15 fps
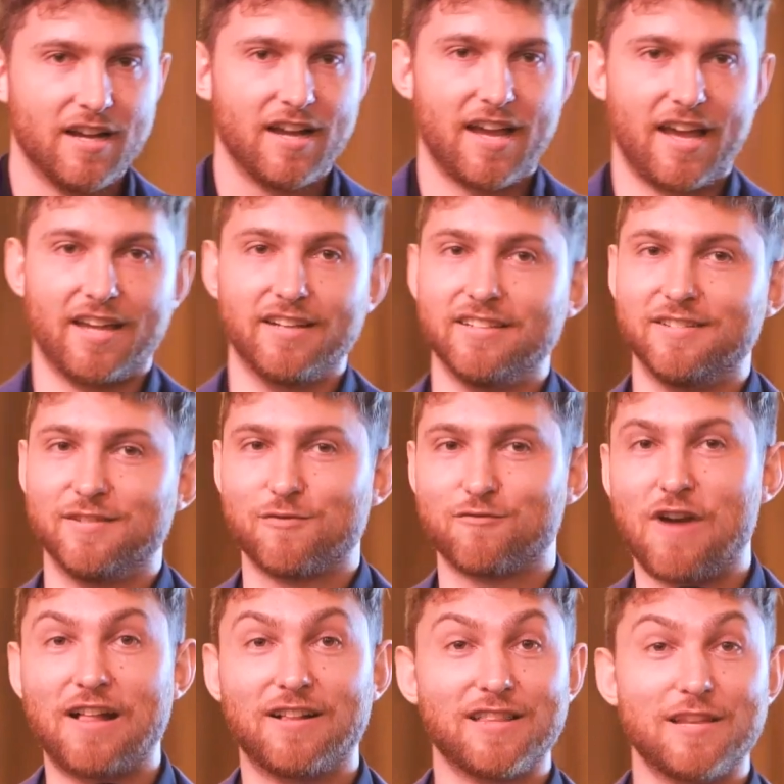And
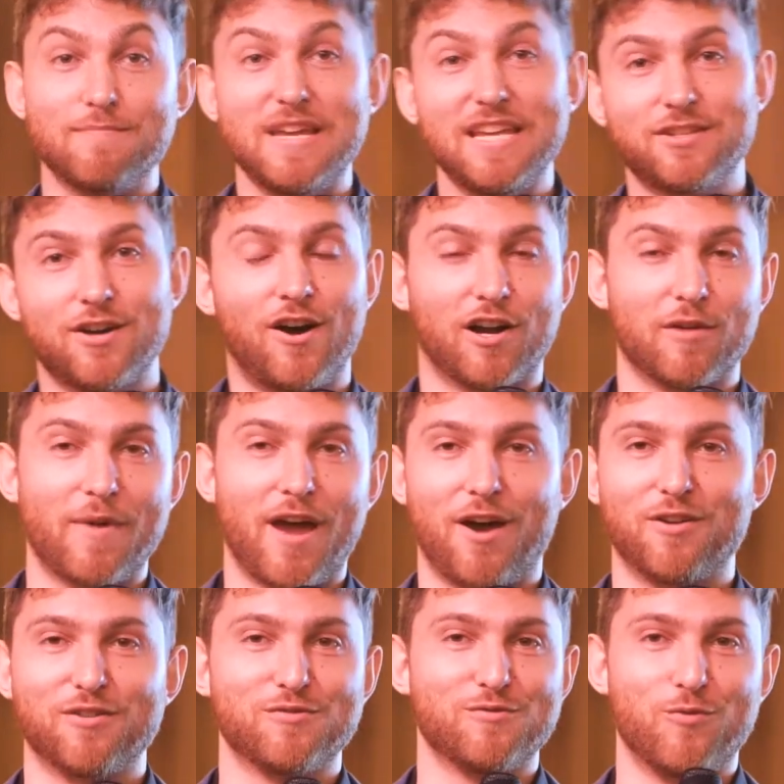rather than me talk
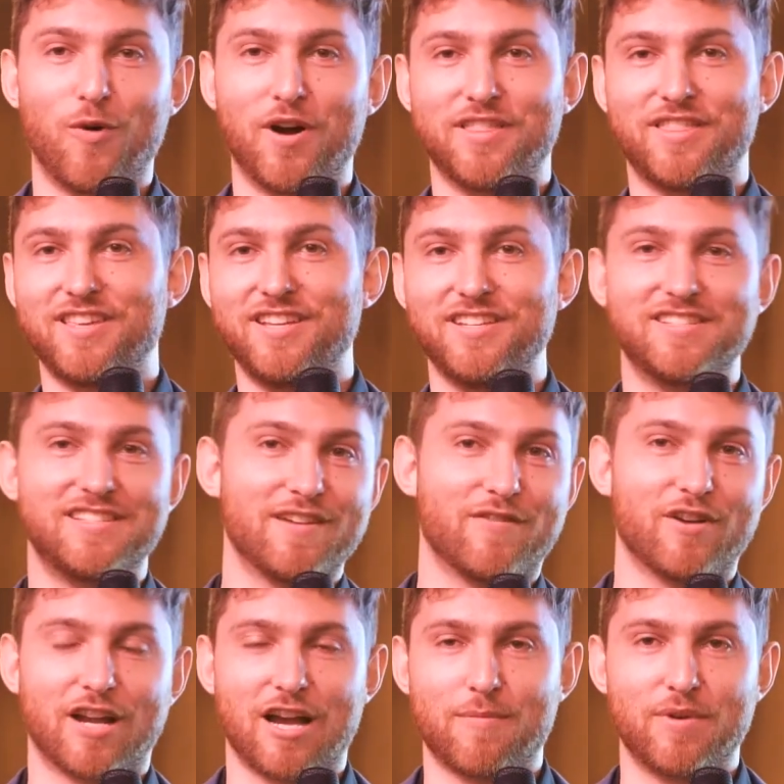about what these
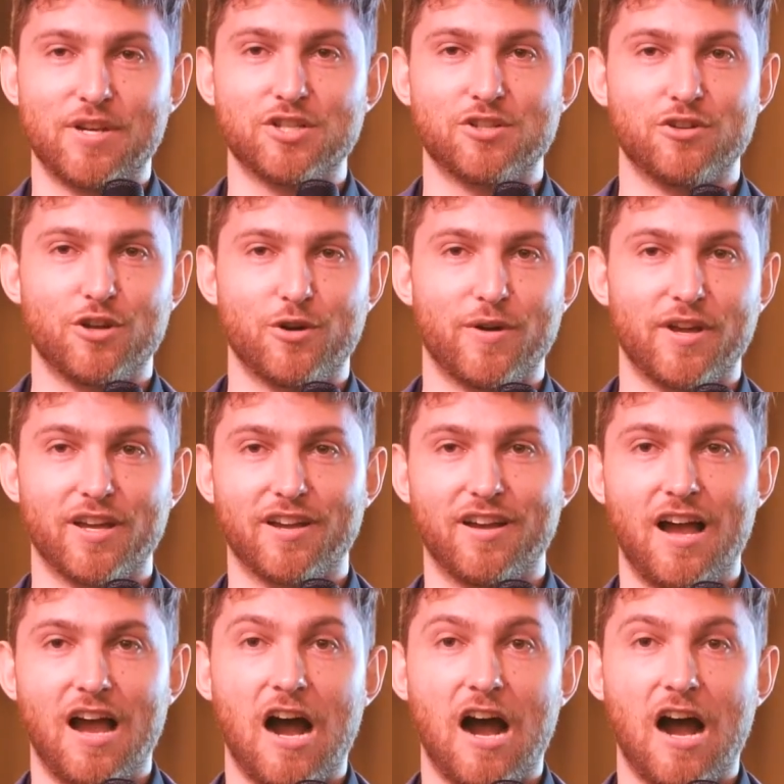different companies are doing,